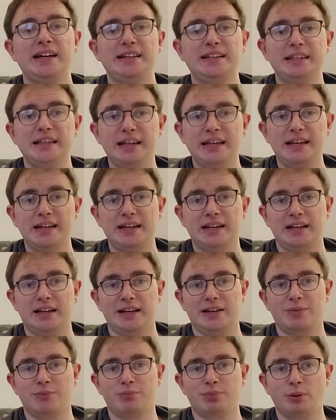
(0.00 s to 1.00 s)
year I
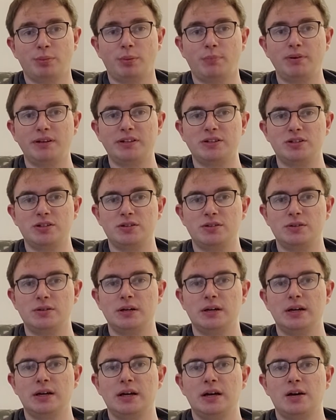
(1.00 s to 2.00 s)
can probably do
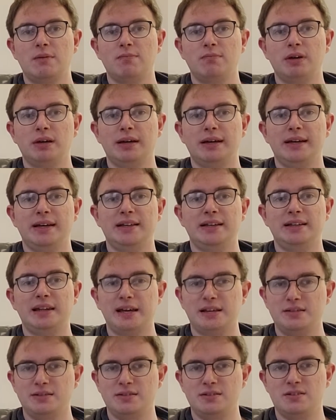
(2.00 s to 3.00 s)
my
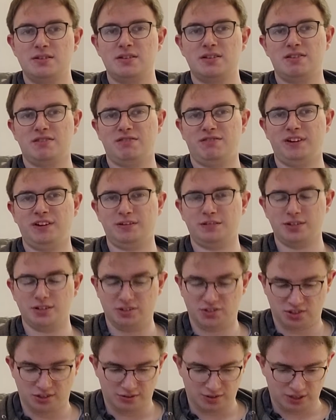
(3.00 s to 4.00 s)
lens
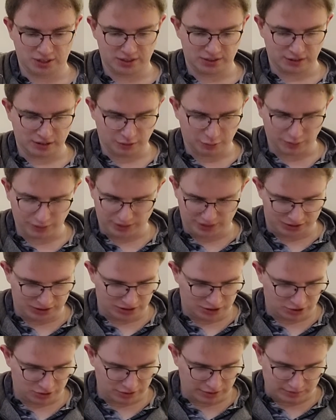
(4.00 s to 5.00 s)
filters using the Quality
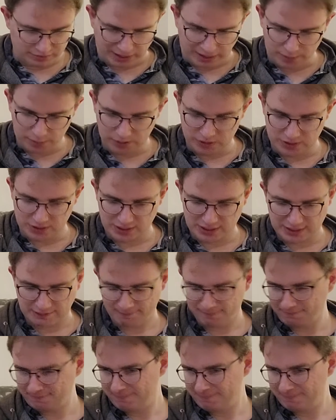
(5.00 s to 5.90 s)
Street wrappers.